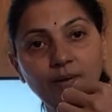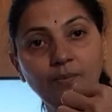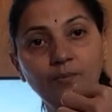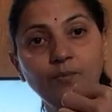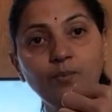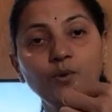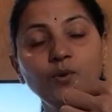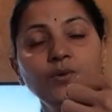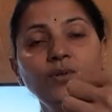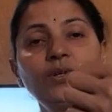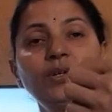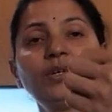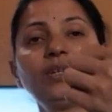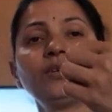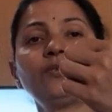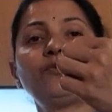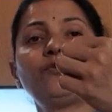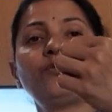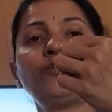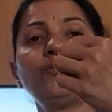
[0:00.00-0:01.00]

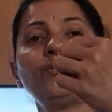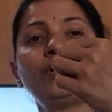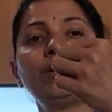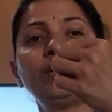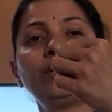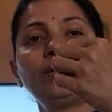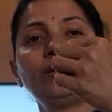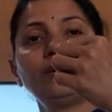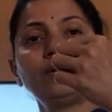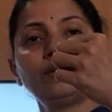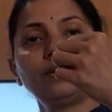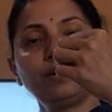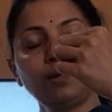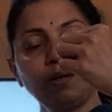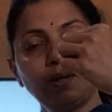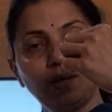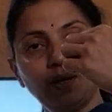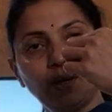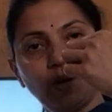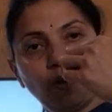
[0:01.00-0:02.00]
prostatic fluid,
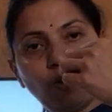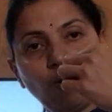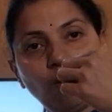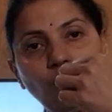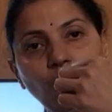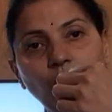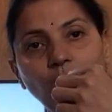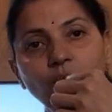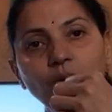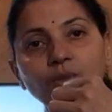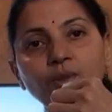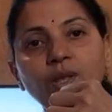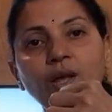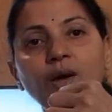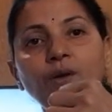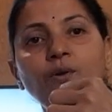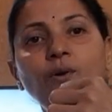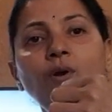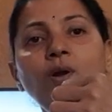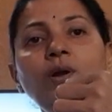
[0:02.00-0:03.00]
they
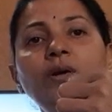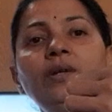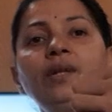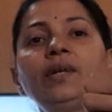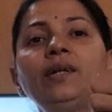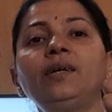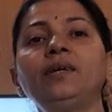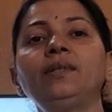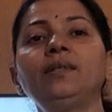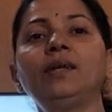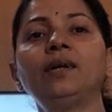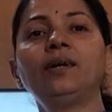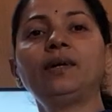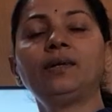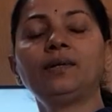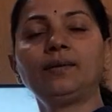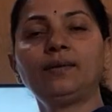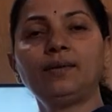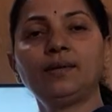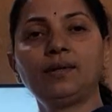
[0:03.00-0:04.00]
are all draining
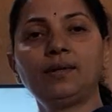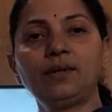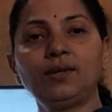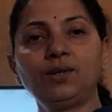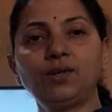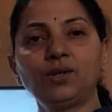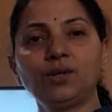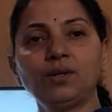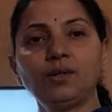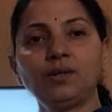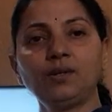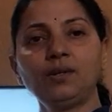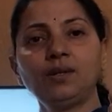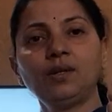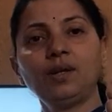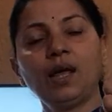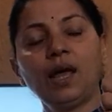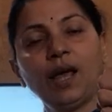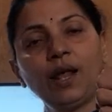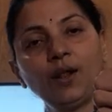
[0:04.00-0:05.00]
their secretion
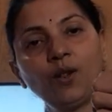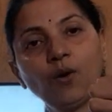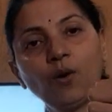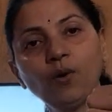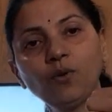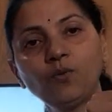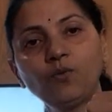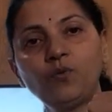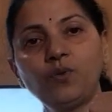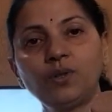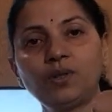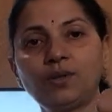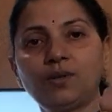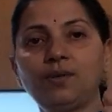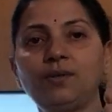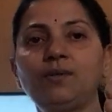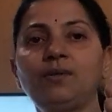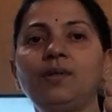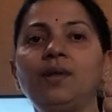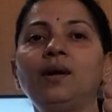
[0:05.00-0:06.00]
along
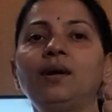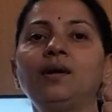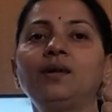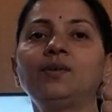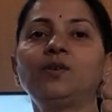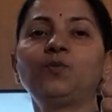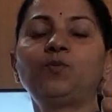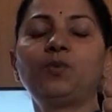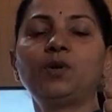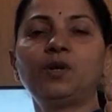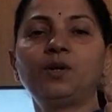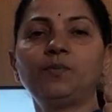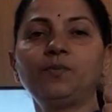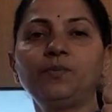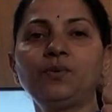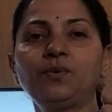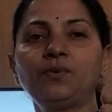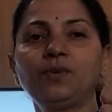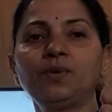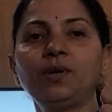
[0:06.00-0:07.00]
with the
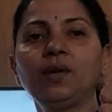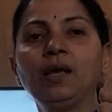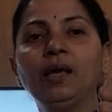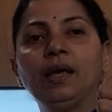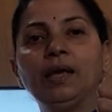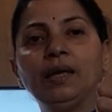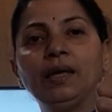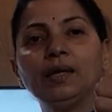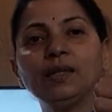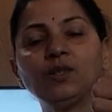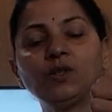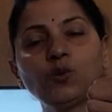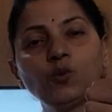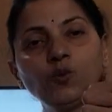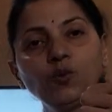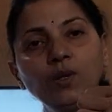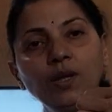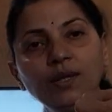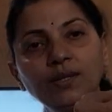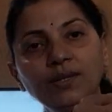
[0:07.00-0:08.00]
sperms
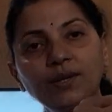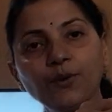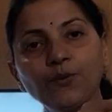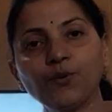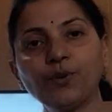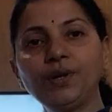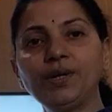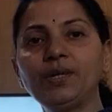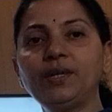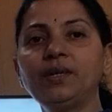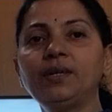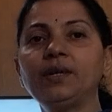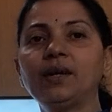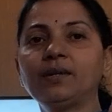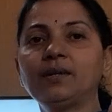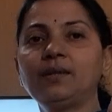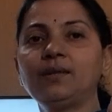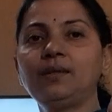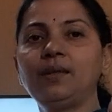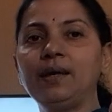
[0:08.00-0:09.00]
through the ejaculatory
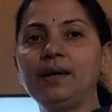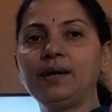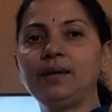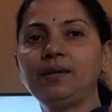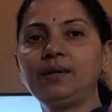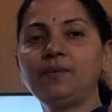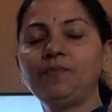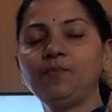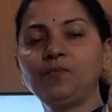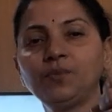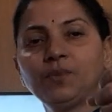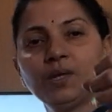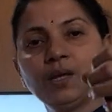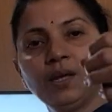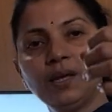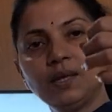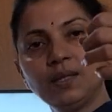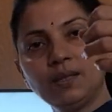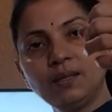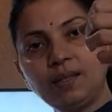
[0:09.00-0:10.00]
duct there.
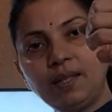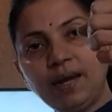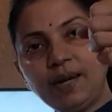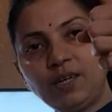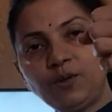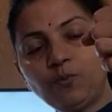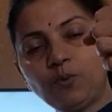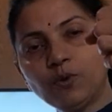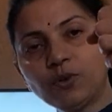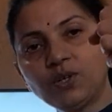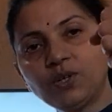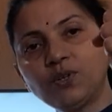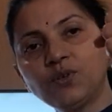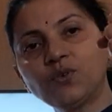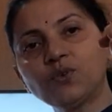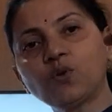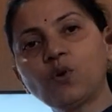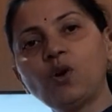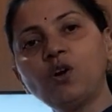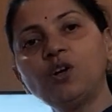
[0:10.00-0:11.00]
That portion
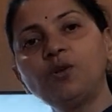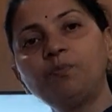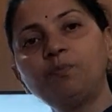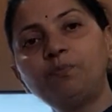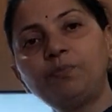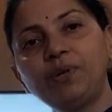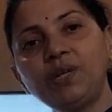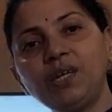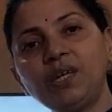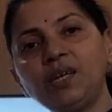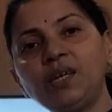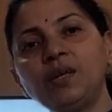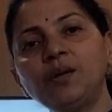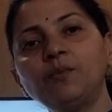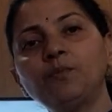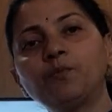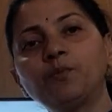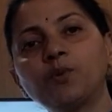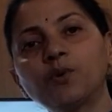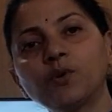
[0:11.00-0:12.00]
is called
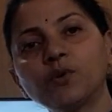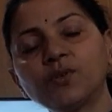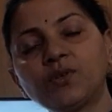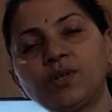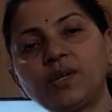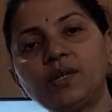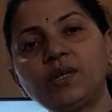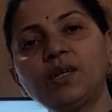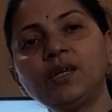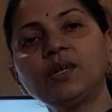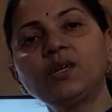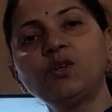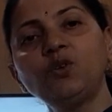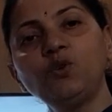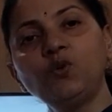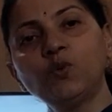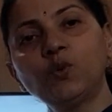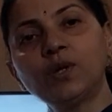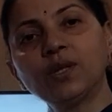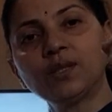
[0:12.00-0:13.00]
preprostatic
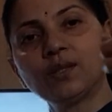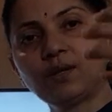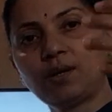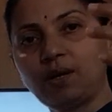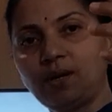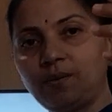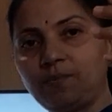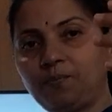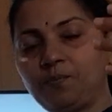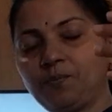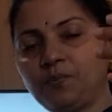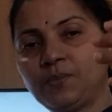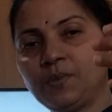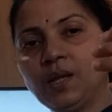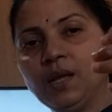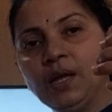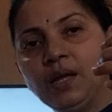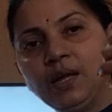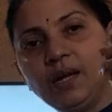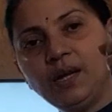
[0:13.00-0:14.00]
urethra.
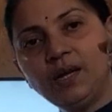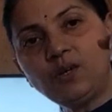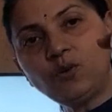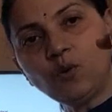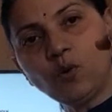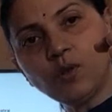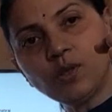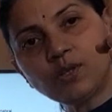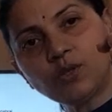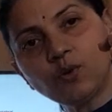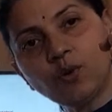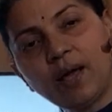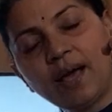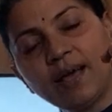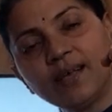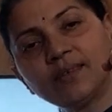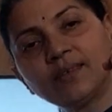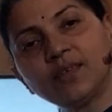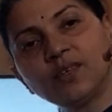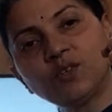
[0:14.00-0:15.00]
It also
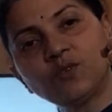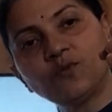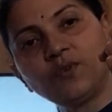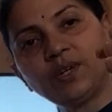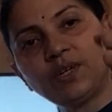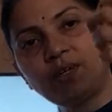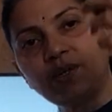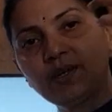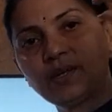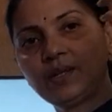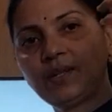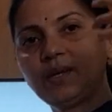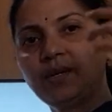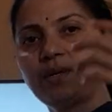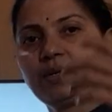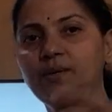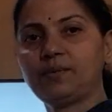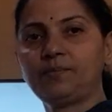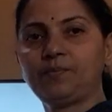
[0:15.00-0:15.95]
has a sphincter there.